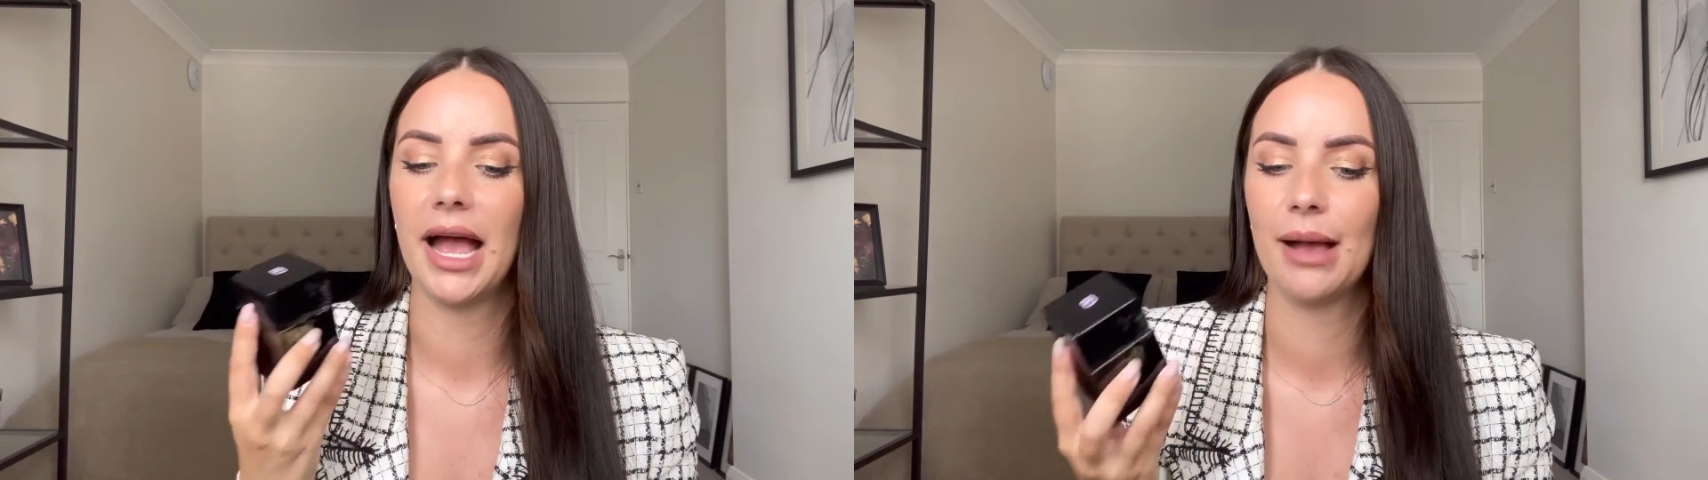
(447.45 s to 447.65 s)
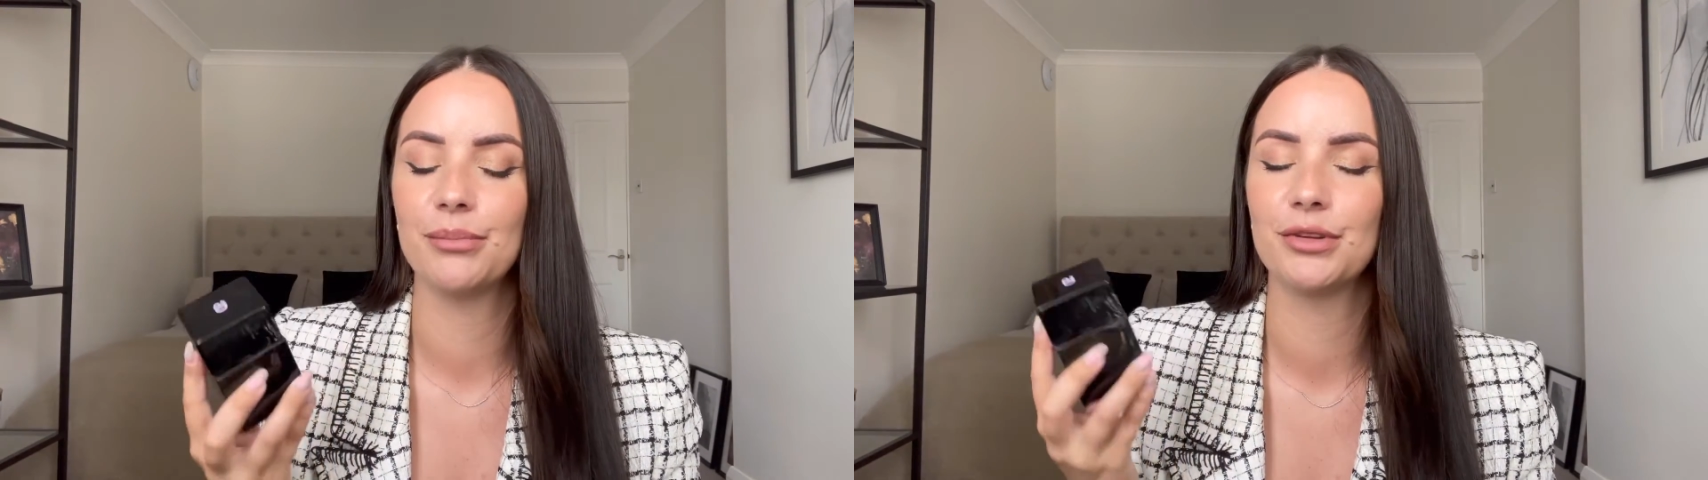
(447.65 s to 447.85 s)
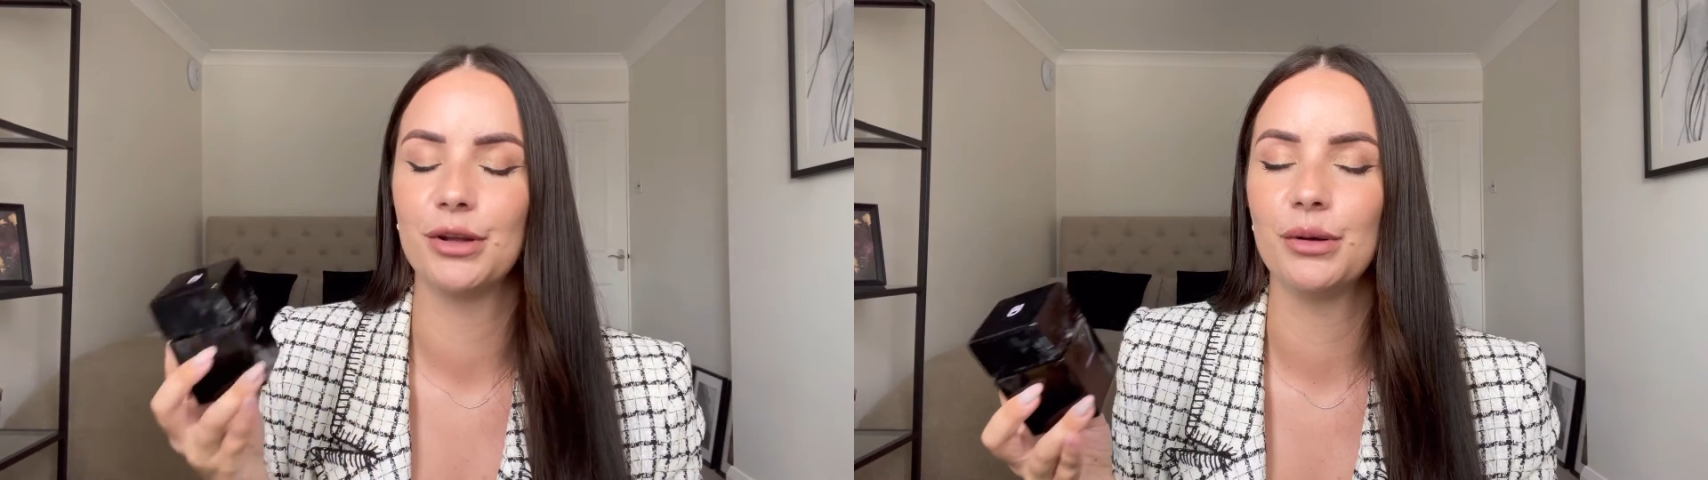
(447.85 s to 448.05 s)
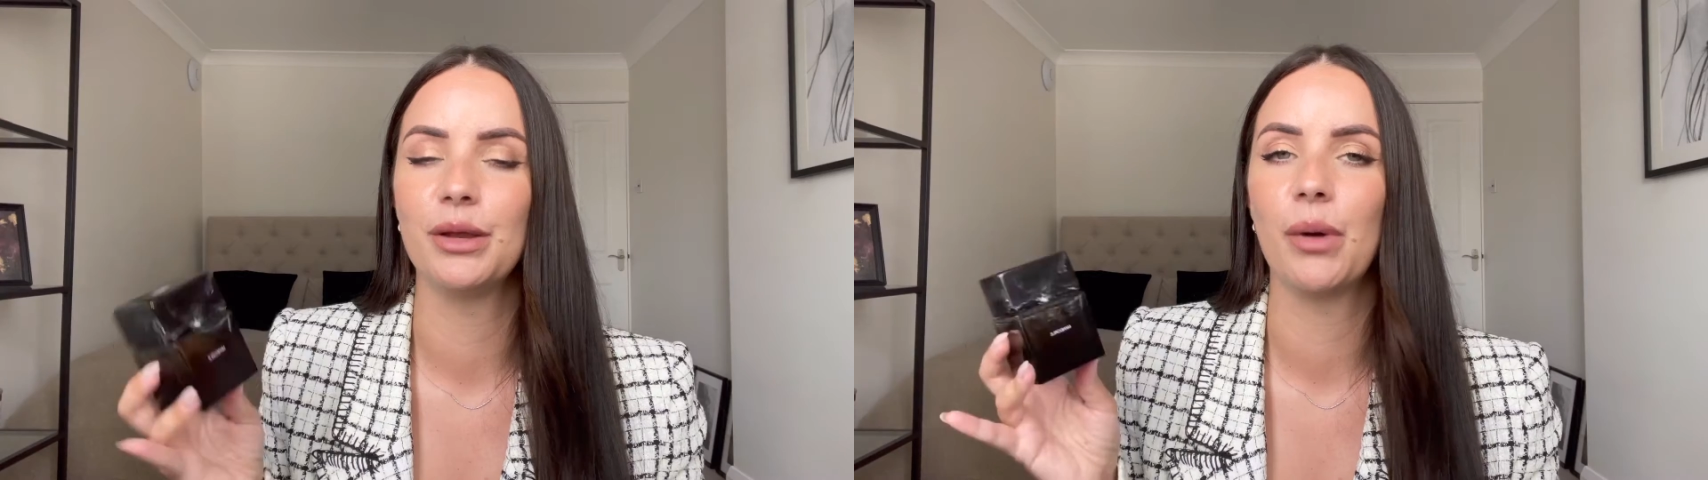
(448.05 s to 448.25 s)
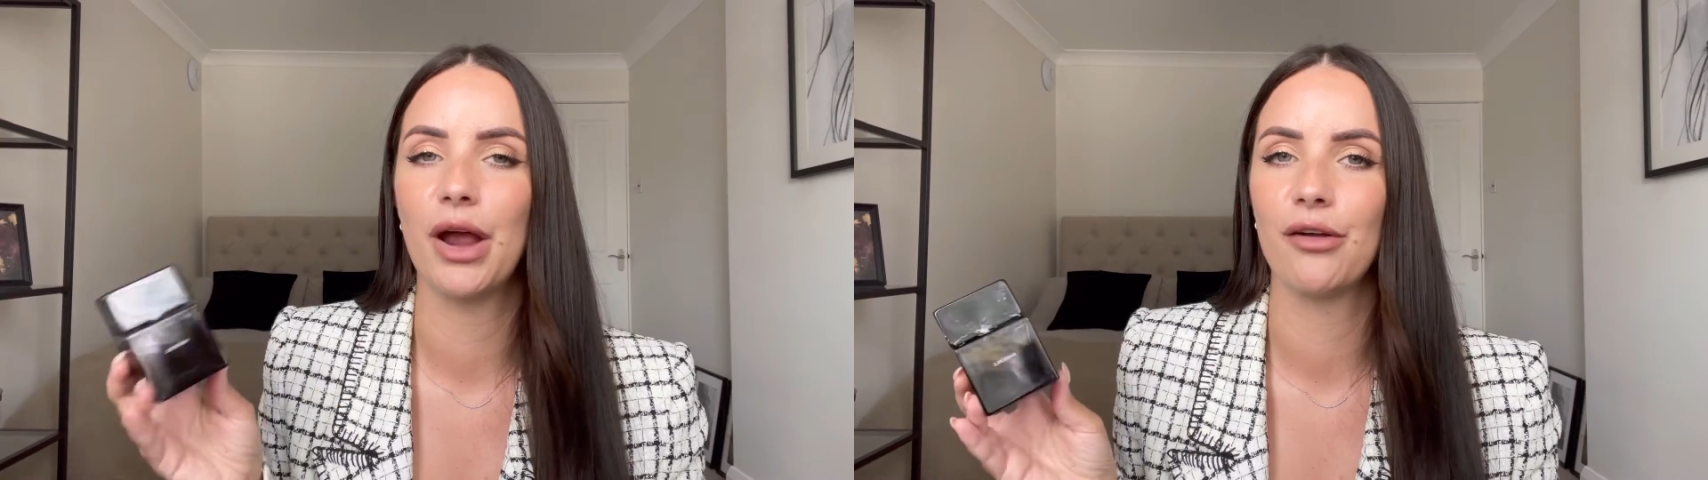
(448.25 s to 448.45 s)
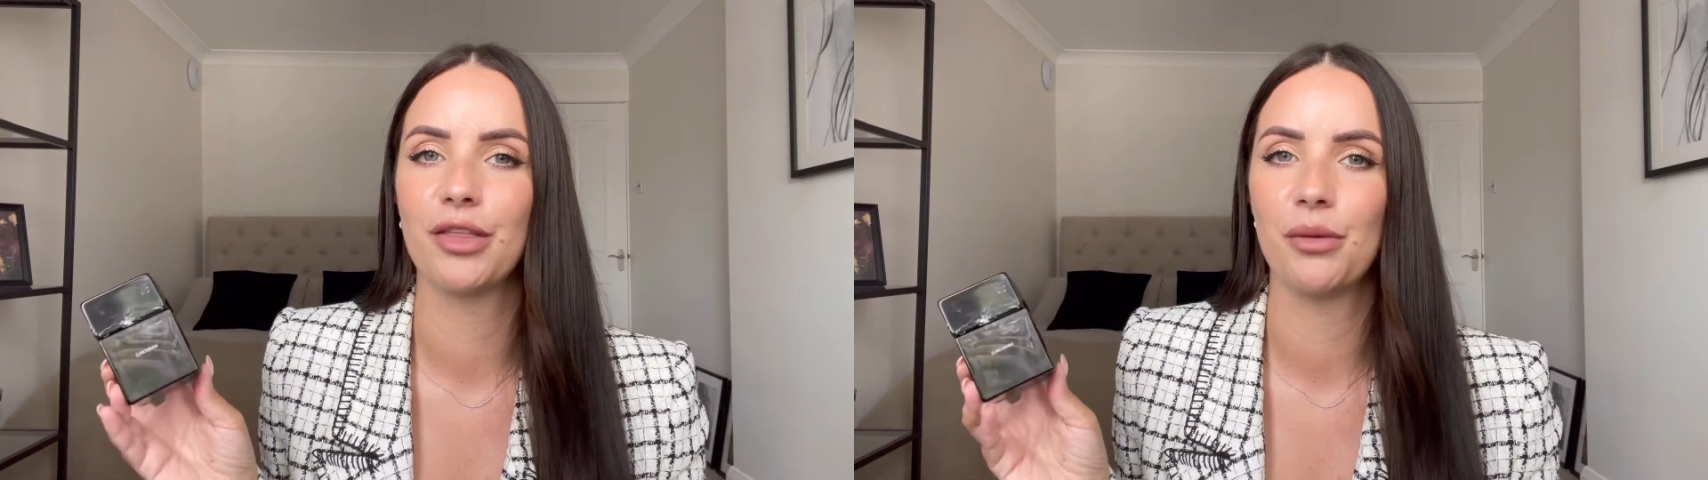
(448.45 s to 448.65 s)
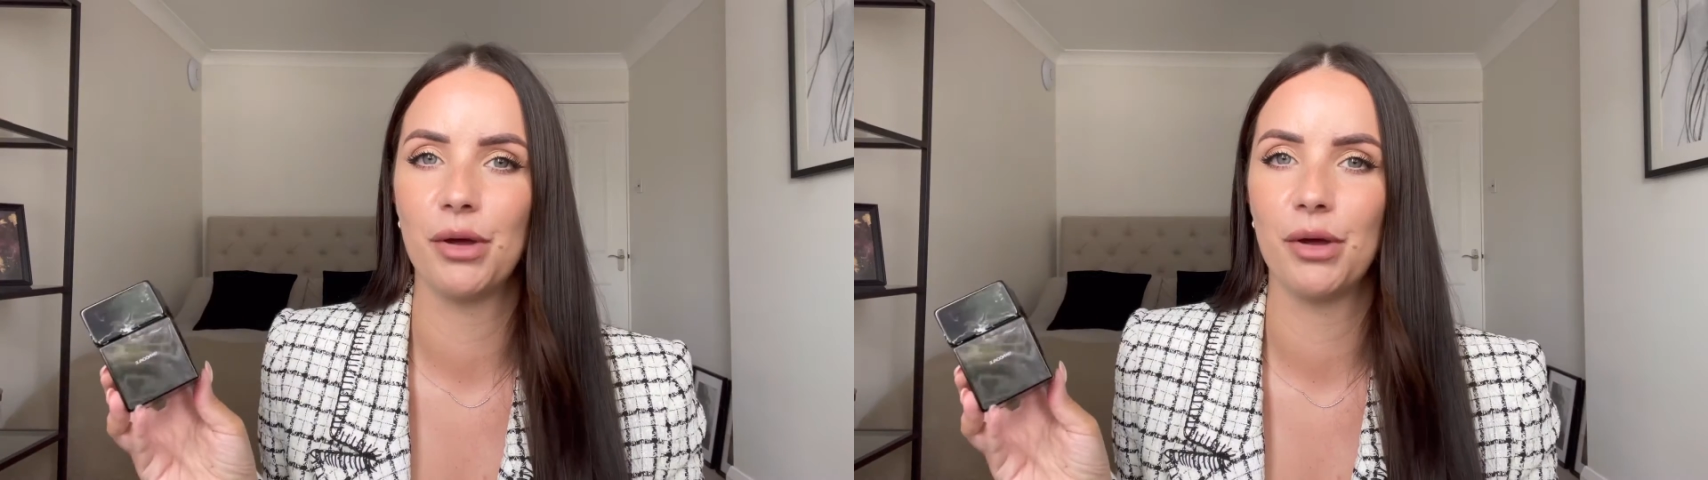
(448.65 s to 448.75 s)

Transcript: absolutely wearing the